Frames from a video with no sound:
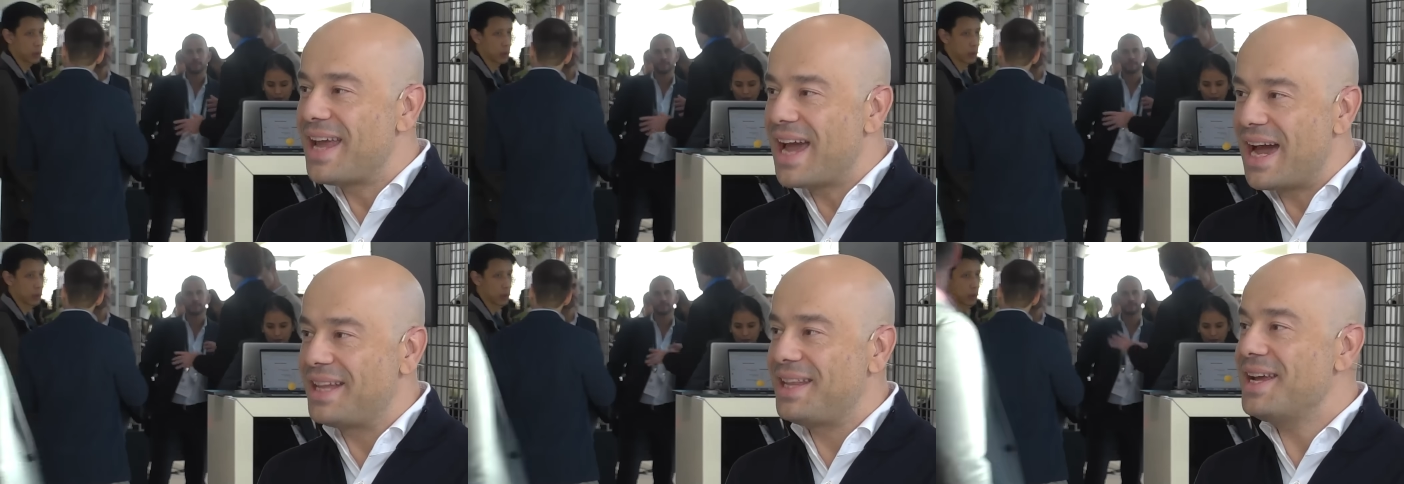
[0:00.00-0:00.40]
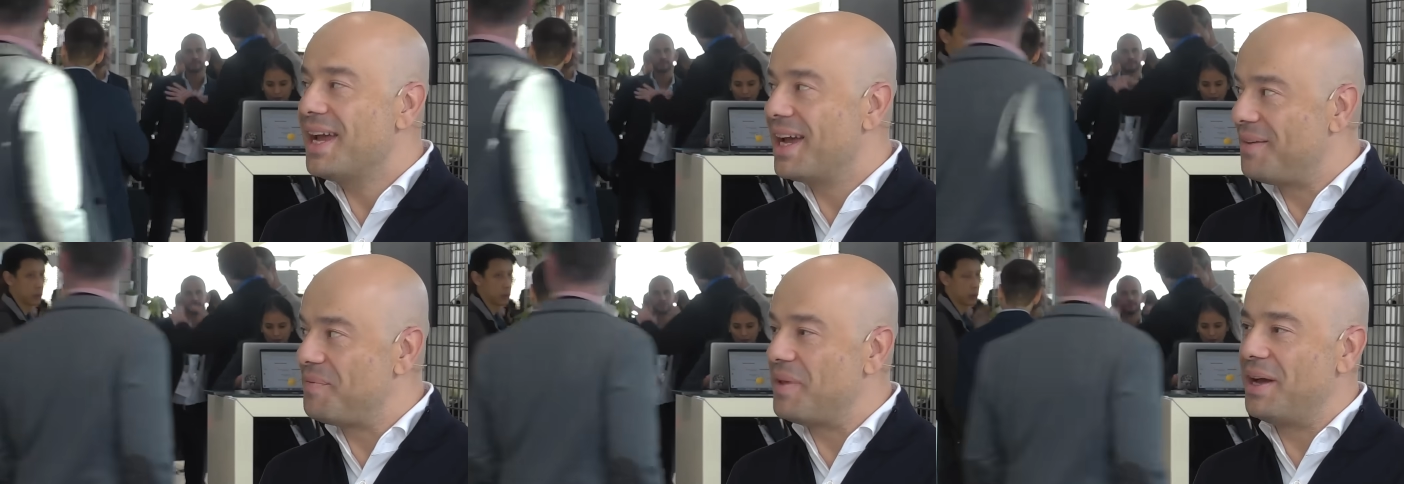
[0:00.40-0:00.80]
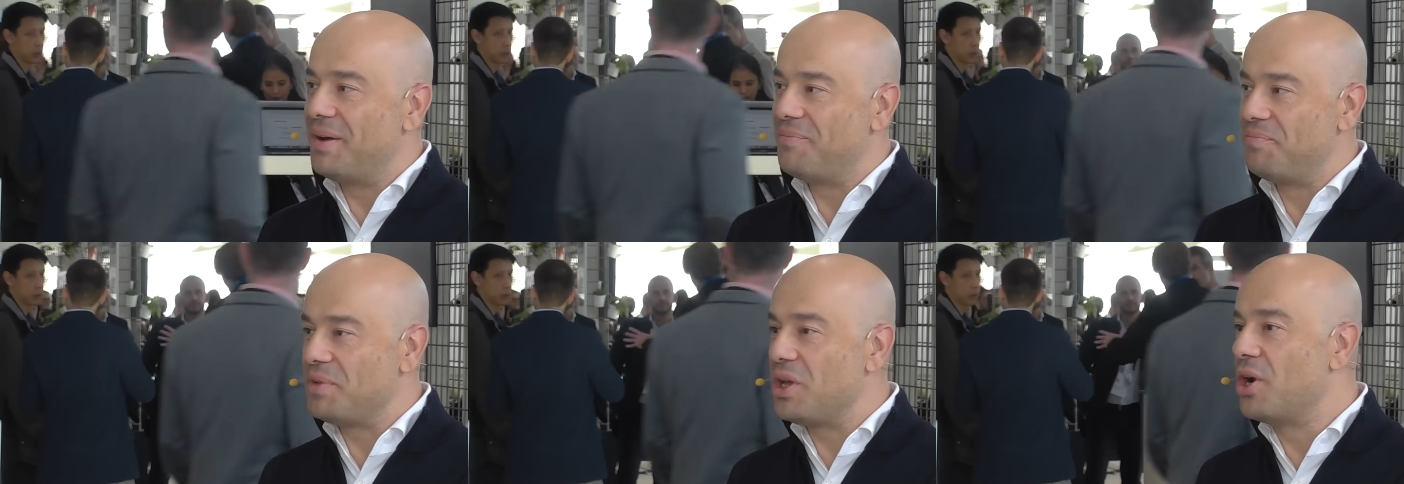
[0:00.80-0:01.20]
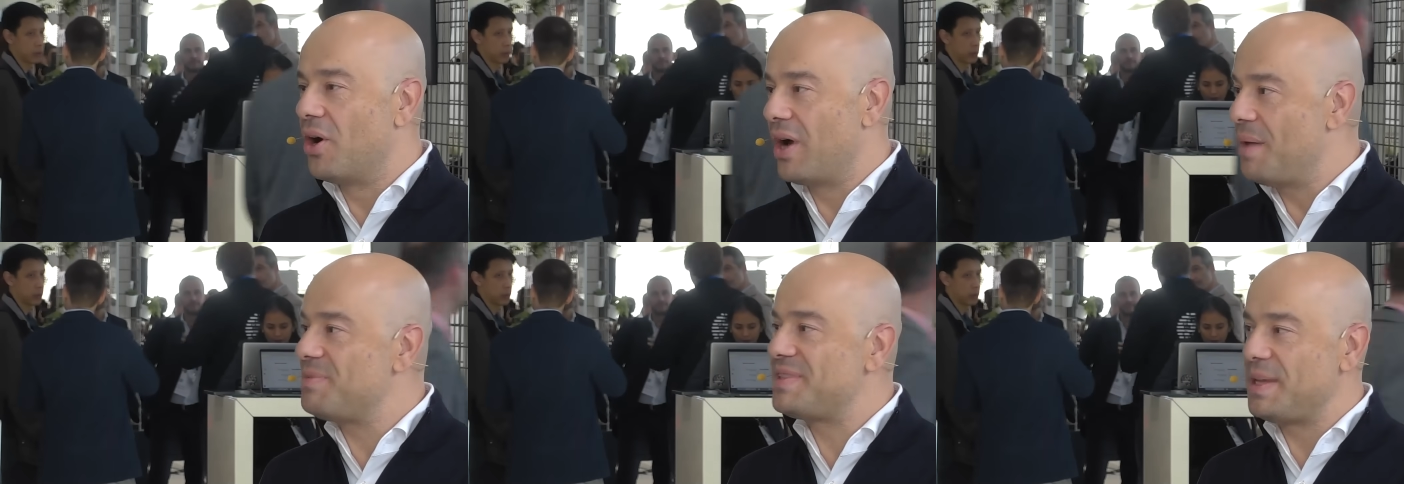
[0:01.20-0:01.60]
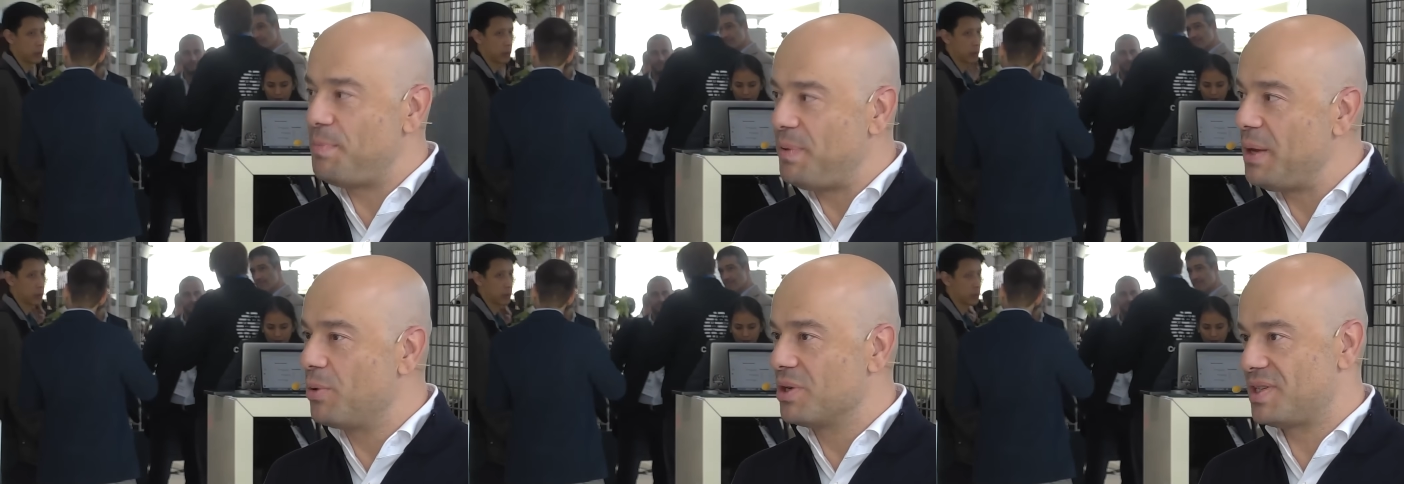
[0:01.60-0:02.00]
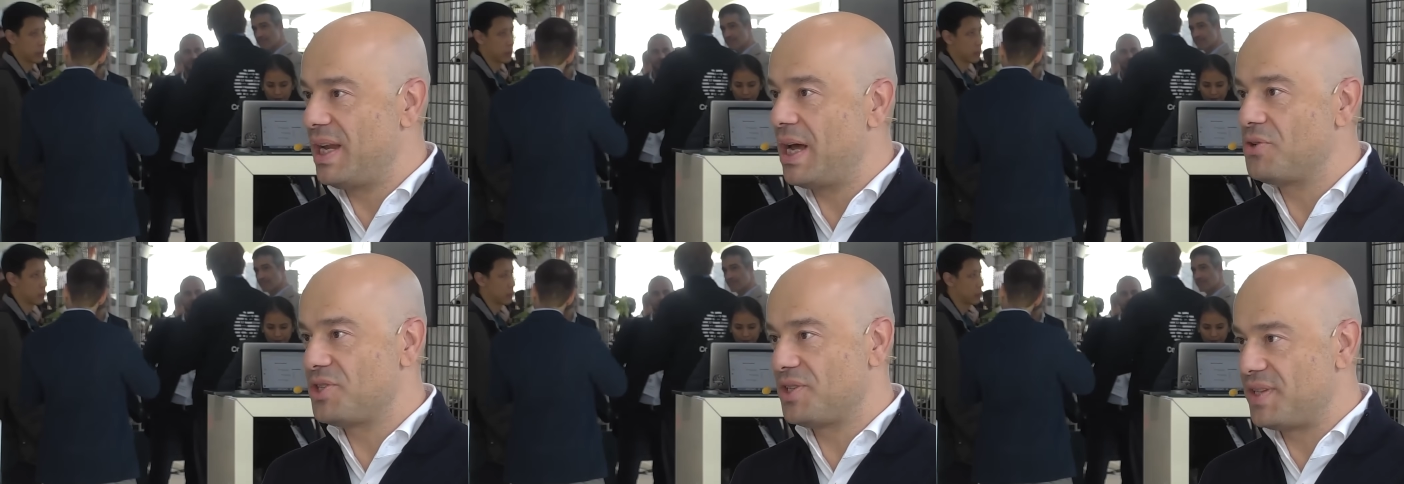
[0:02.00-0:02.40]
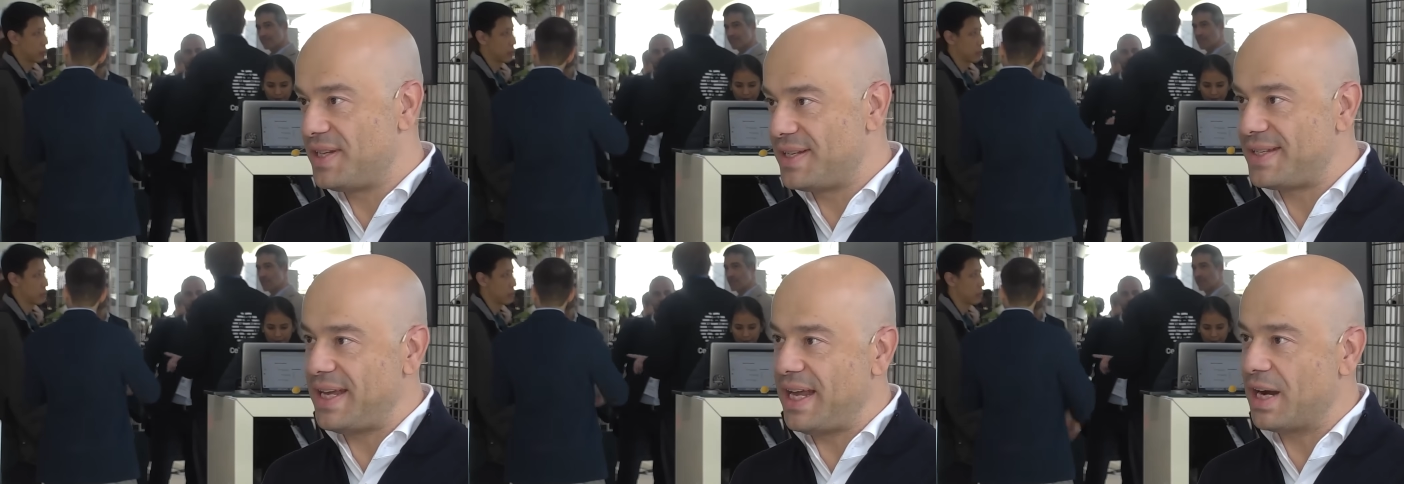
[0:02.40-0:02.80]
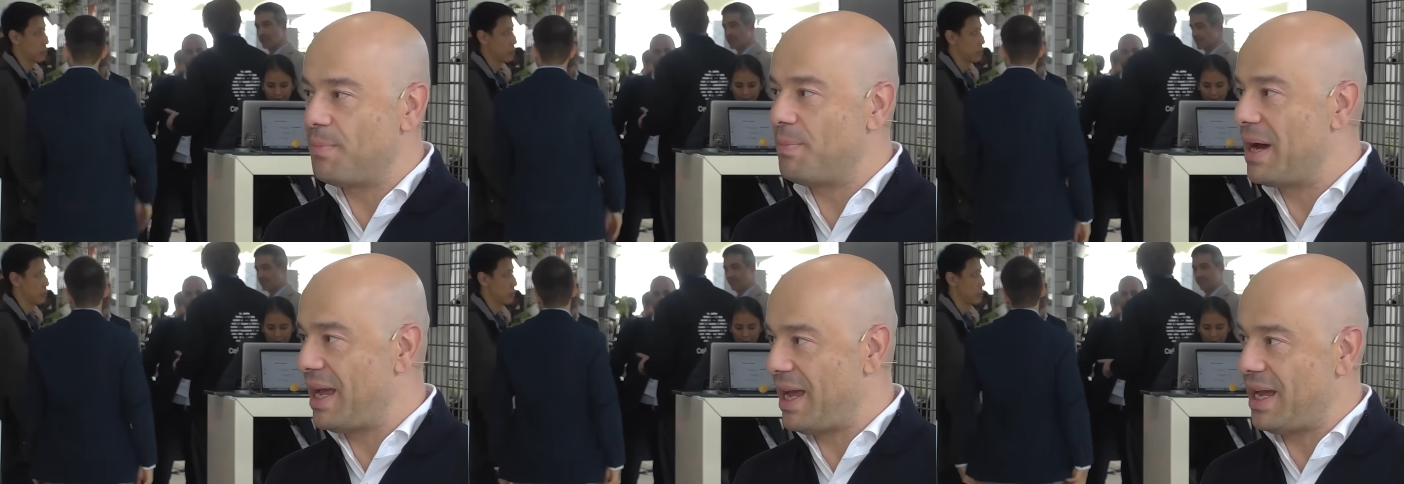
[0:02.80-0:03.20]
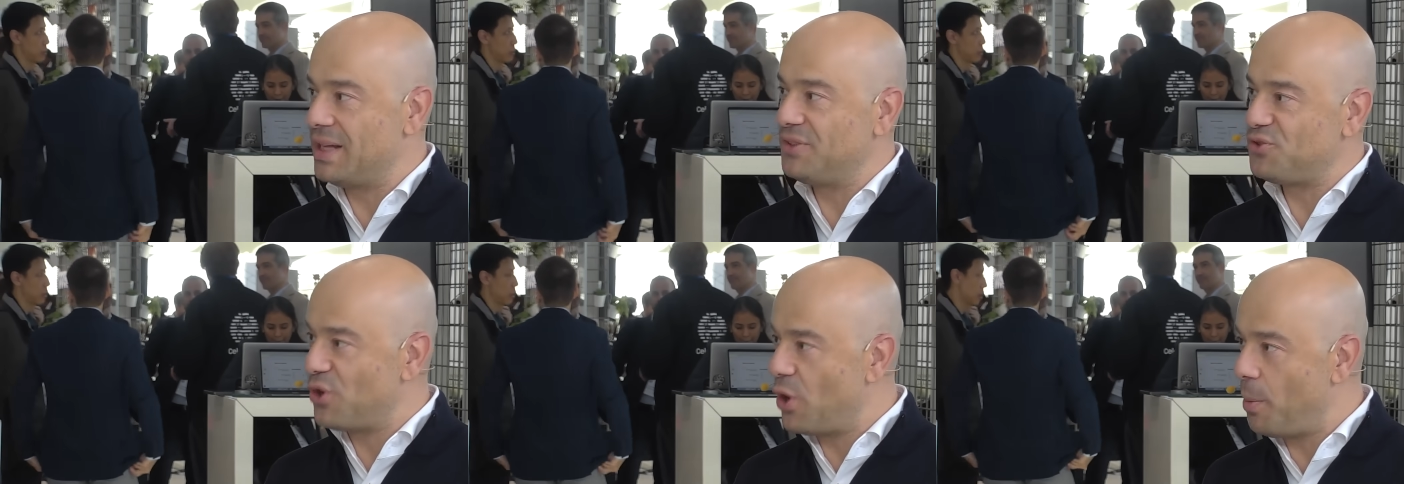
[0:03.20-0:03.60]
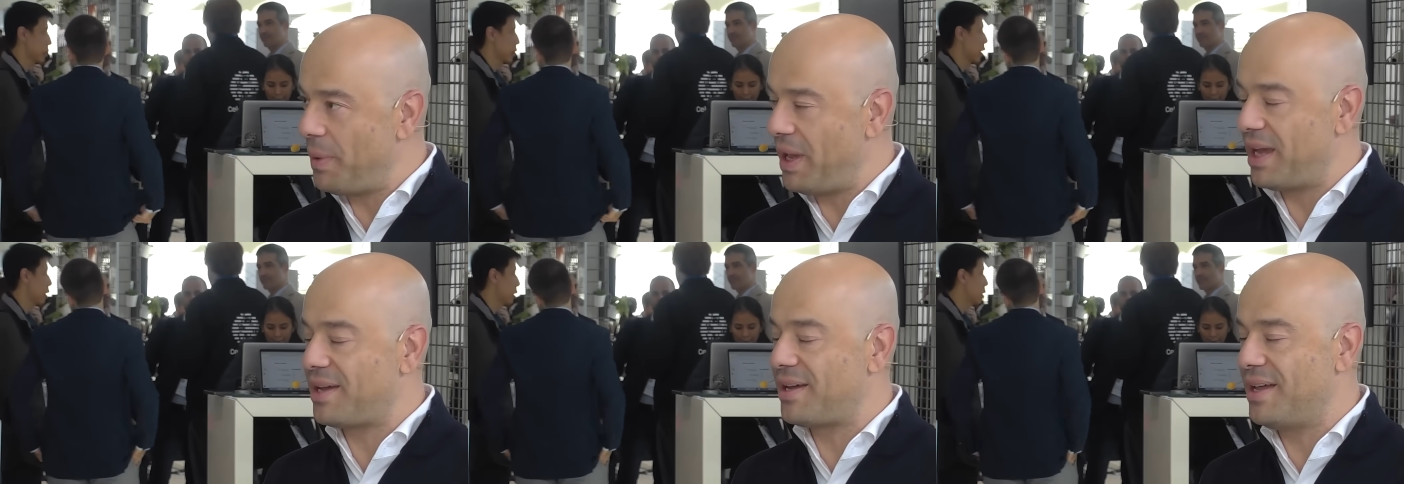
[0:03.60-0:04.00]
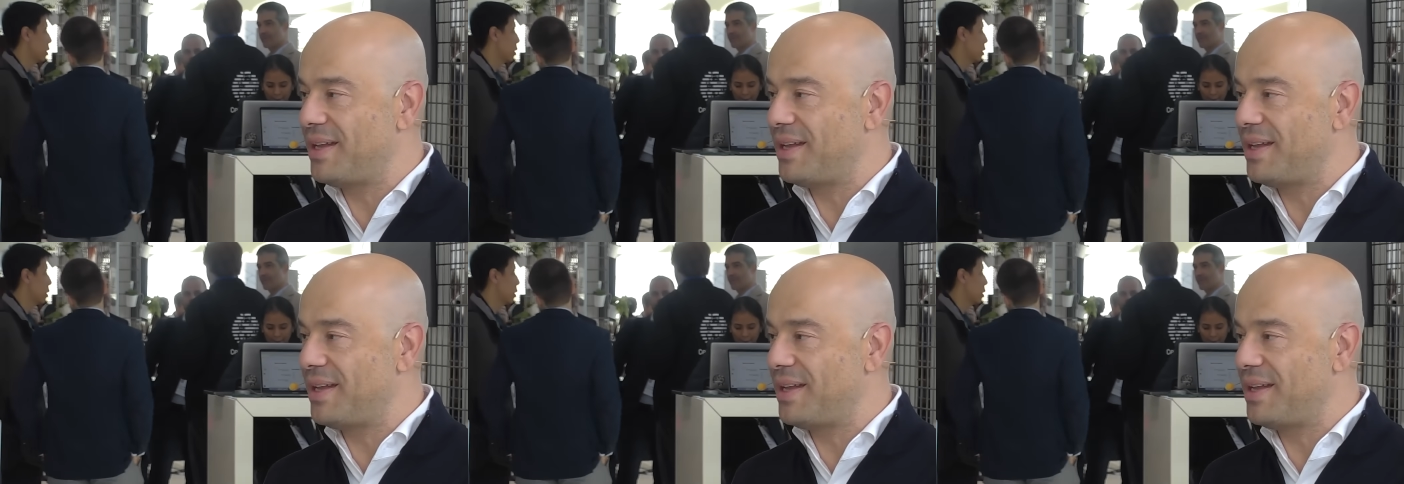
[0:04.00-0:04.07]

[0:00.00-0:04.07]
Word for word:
Speaker 1: Yeah, I think uh, um, you know MCP was launched this year by Anthropic,